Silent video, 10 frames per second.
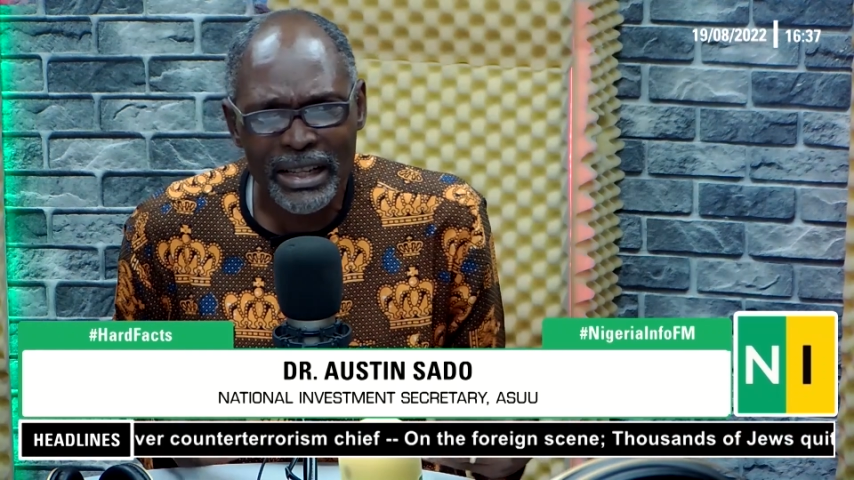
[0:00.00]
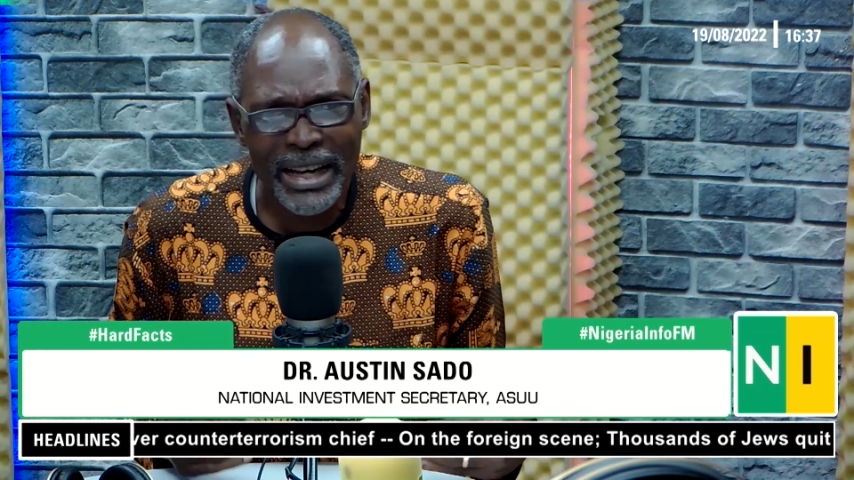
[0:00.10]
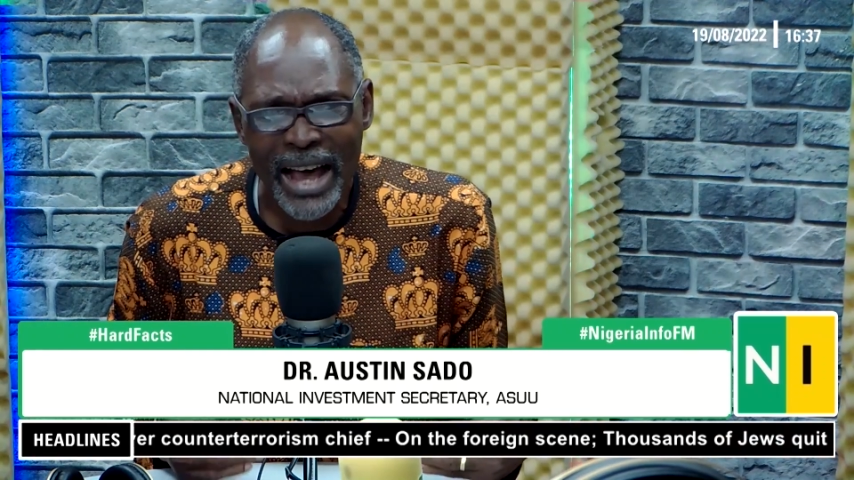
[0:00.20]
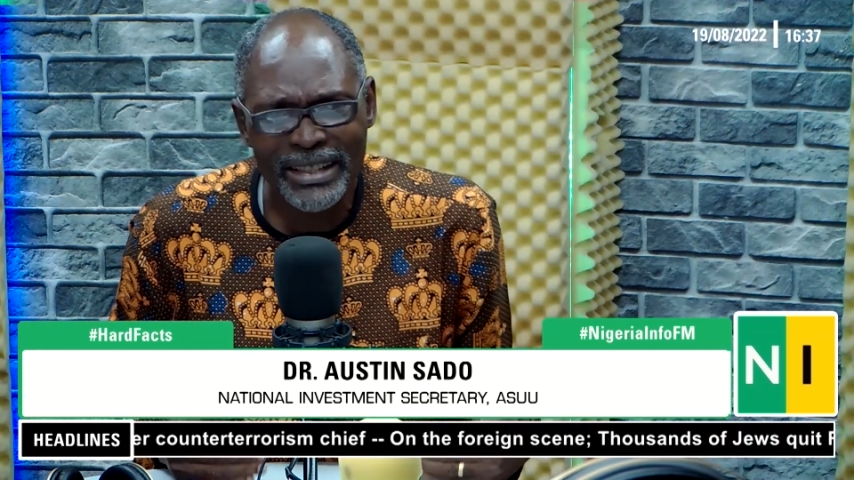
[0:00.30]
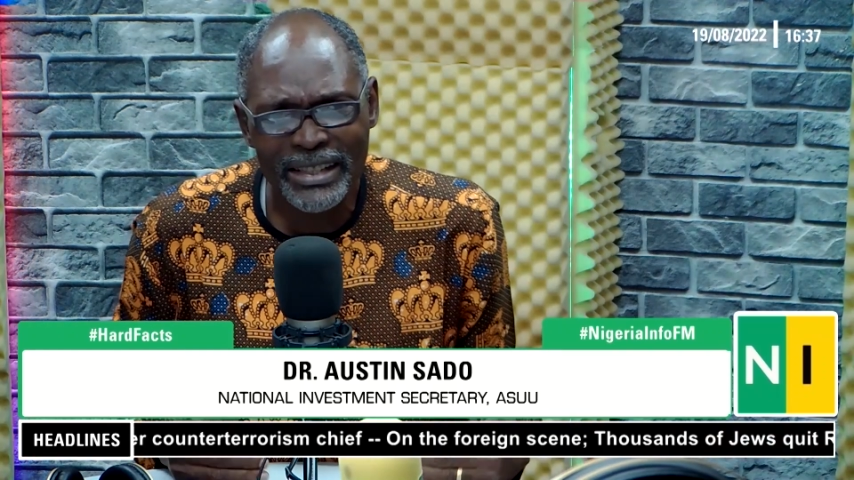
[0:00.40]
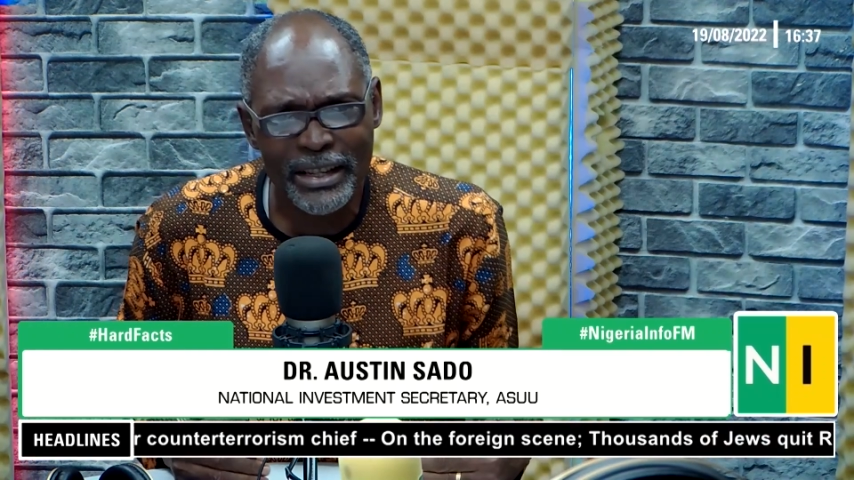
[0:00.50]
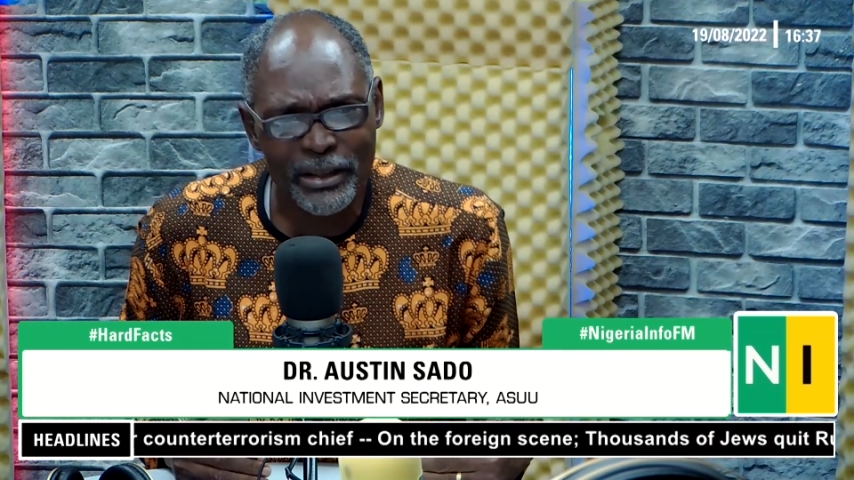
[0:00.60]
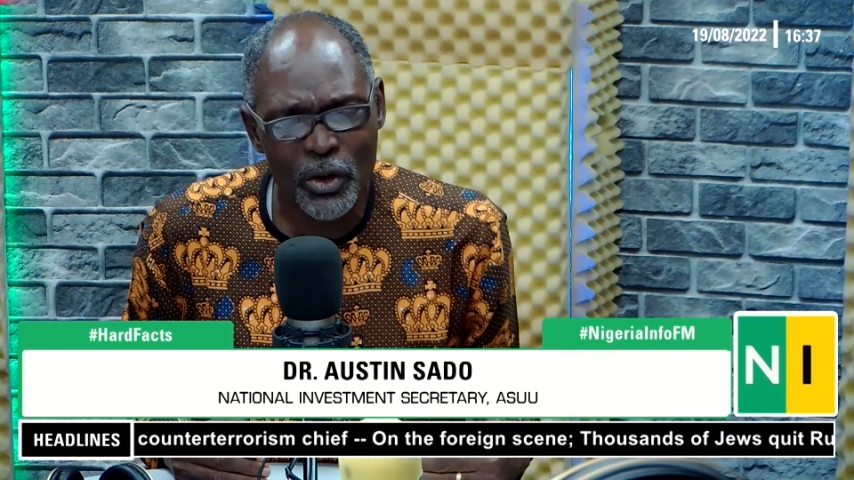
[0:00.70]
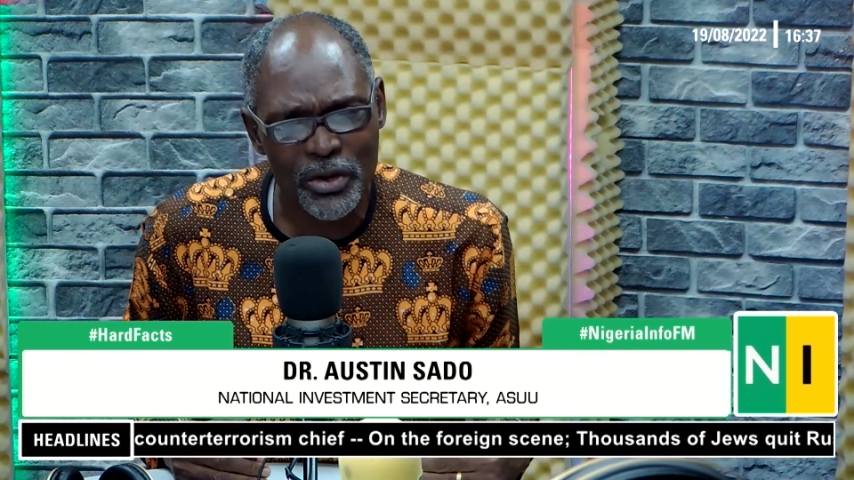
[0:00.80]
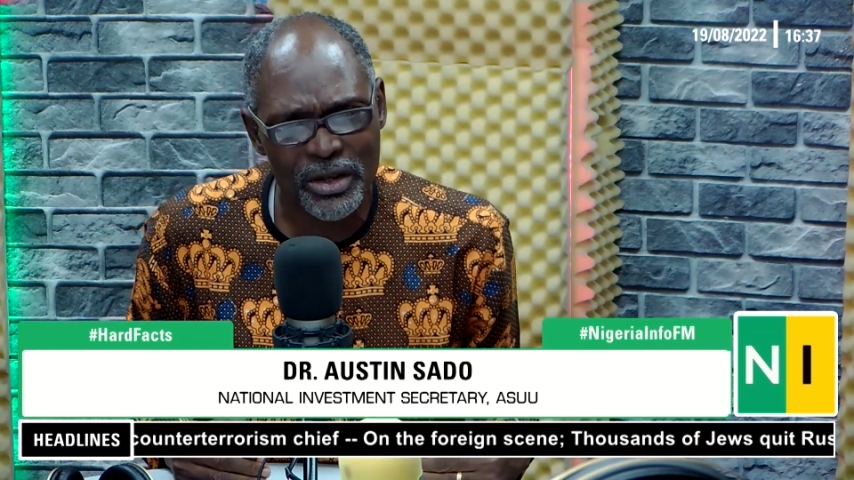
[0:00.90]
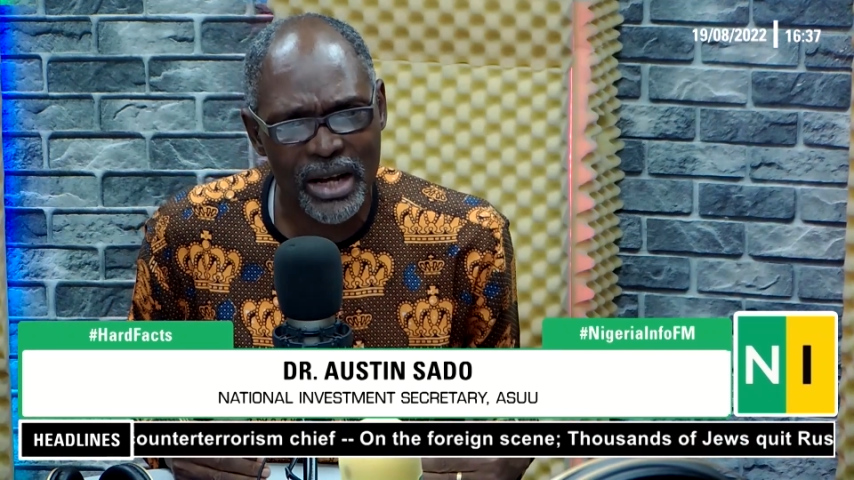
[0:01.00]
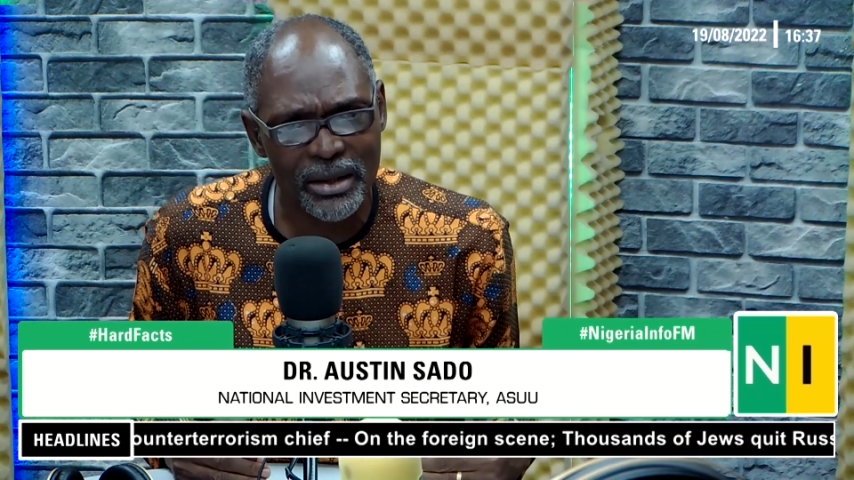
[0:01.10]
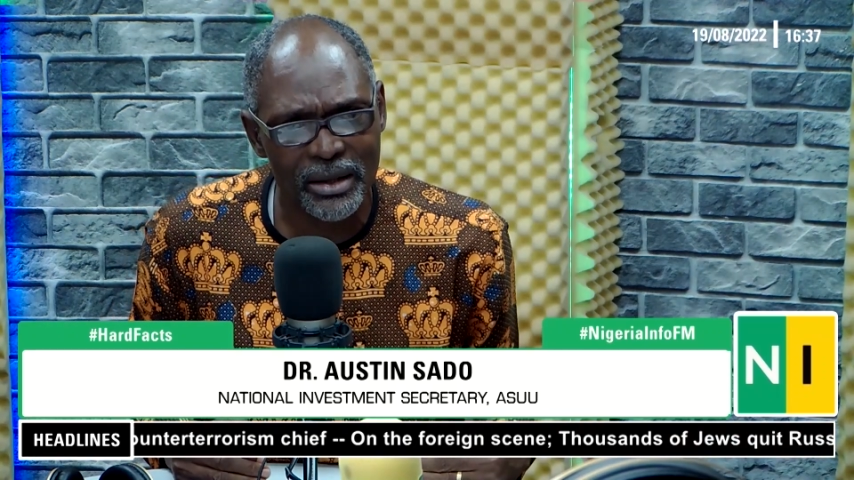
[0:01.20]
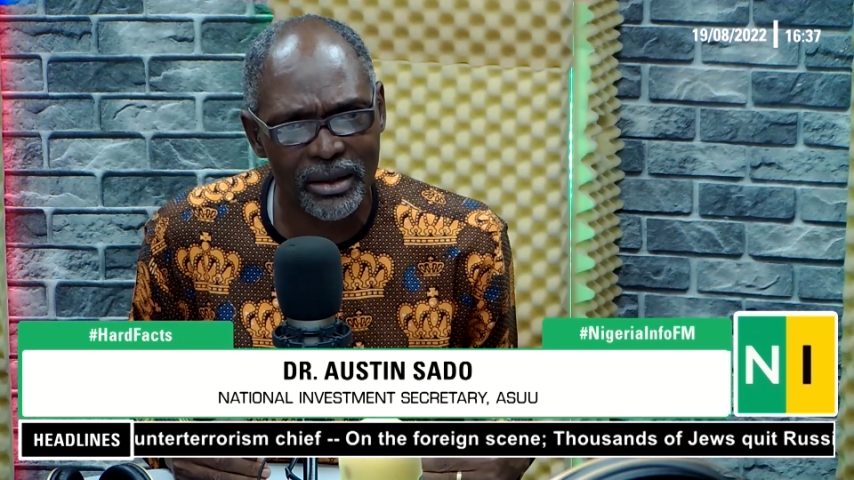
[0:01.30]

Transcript: hasn't discussed that.